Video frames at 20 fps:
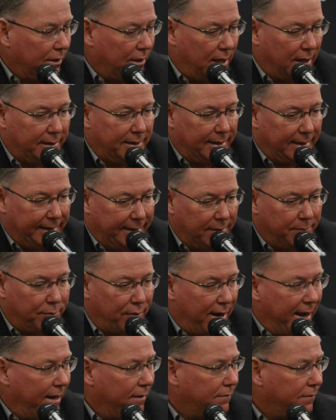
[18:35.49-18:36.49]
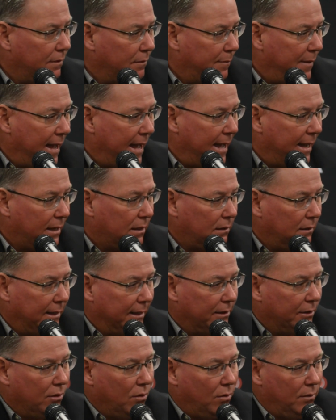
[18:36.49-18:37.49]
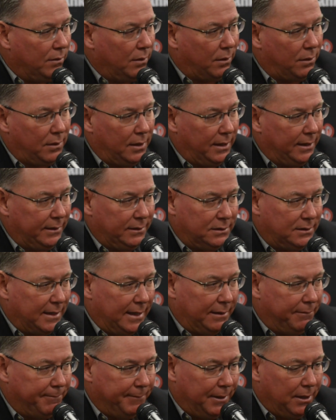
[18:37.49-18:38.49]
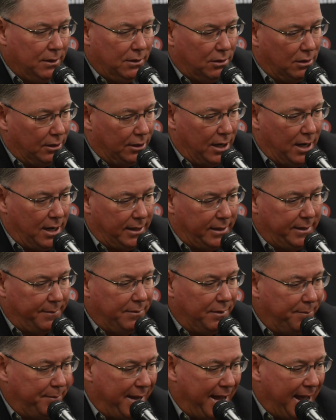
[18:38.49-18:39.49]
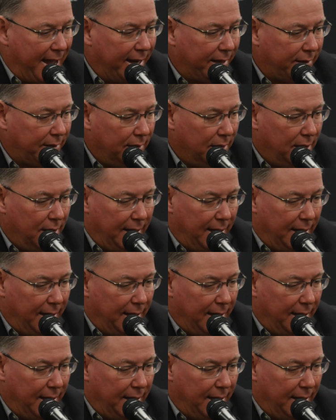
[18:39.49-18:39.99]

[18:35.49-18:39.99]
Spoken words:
You're not going to get Bradford back. Let go of the things that are not coming back,